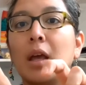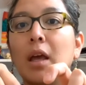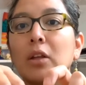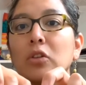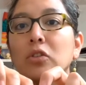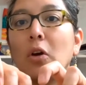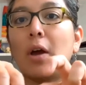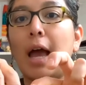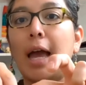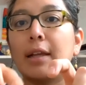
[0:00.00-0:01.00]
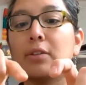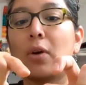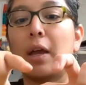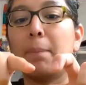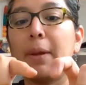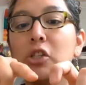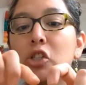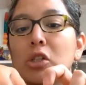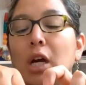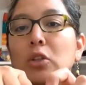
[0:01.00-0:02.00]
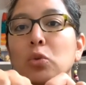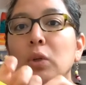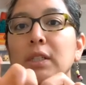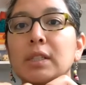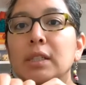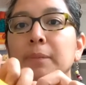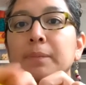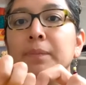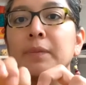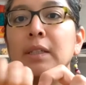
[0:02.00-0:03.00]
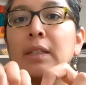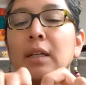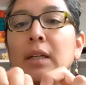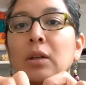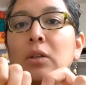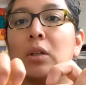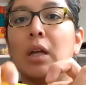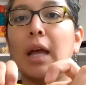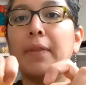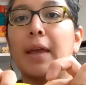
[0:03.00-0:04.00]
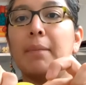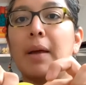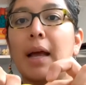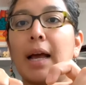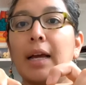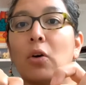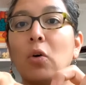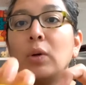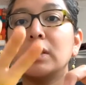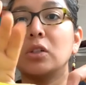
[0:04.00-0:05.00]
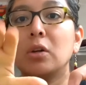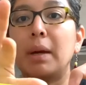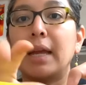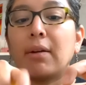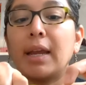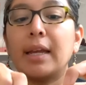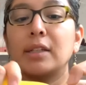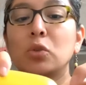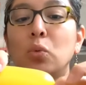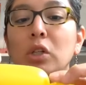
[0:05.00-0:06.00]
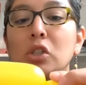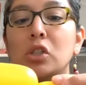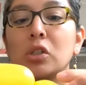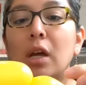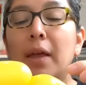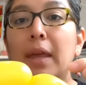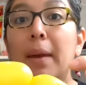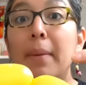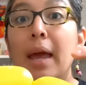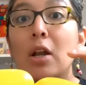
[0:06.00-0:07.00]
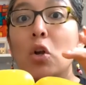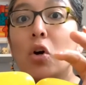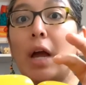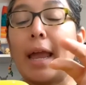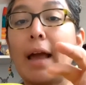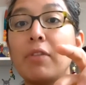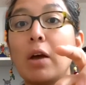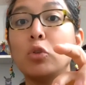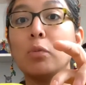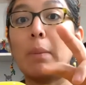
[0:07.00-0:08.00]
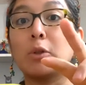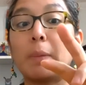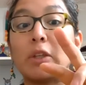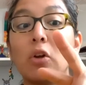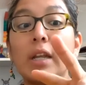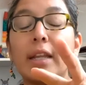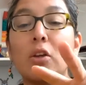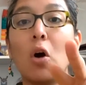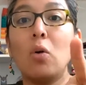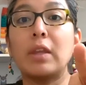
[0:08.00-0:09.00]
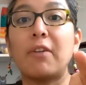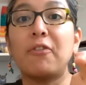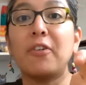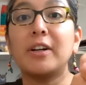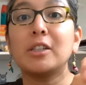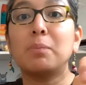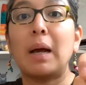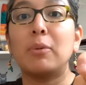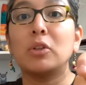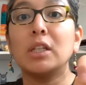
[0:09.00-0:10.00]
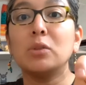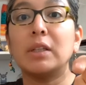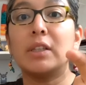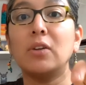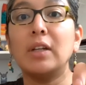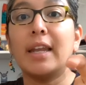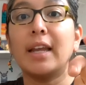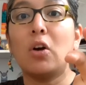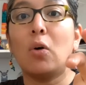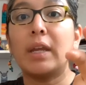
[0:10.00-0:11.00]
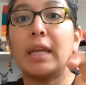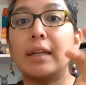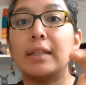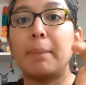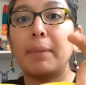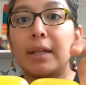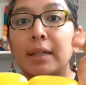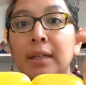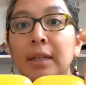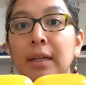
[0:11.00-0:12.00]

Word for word: And so I, so I pinch, I twist, and then I always, you know, my right hand is squish, and then look, I have now two bubbles, but don't let go the first bubble. This one, don't let it go here in the middle.